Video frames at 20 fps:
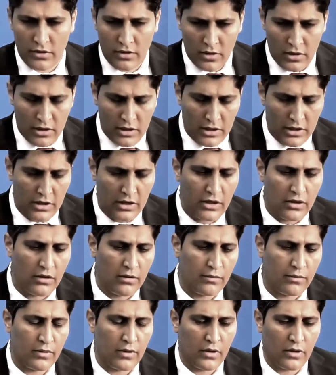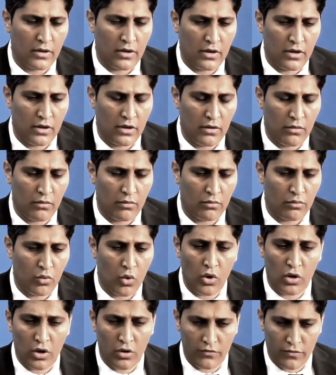
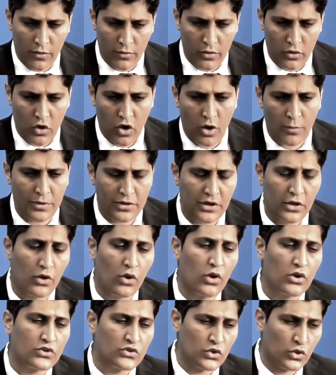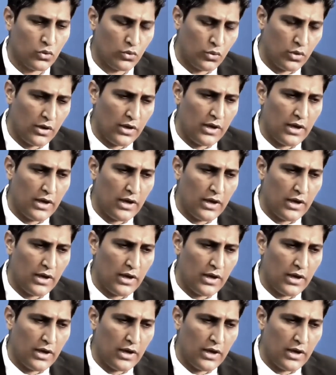role of our committee, and also